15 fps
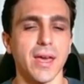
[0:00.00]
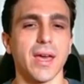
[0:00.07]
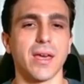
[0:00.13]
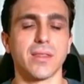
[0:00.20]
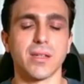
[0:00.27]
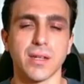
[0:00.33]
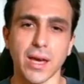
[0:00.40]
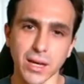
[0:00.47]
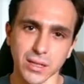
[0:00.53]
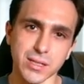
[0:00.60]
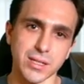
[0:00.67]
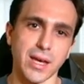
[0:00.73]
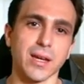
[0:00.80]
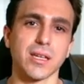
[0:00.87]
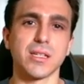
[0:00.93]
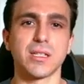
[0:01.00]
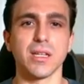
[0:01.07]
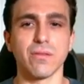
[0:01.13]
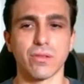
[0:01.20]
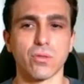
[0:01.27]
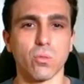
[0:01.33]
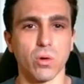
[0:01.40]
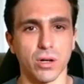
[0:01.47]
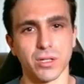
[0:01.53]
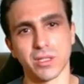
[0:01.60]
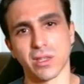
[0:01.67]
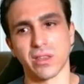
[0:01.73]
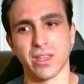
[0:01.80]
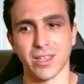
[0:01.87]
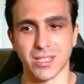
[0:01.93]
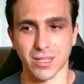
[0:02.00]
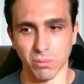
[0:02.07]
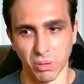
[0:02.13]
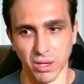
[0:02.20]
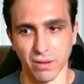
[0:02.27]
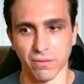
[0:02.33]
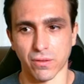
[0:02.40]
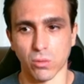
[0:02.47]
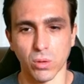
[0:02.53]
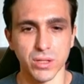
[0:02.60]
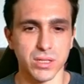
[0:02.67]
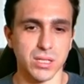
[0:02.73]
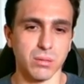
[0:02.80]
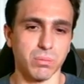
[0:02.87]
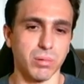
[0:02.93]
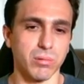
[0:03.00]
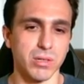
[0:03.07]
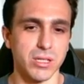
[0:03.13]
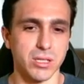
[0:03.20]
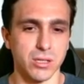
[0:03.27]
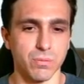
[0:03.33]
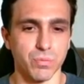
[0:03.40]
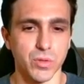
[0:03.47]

And the NASDAQ is even worse than the S&P for one simple reason.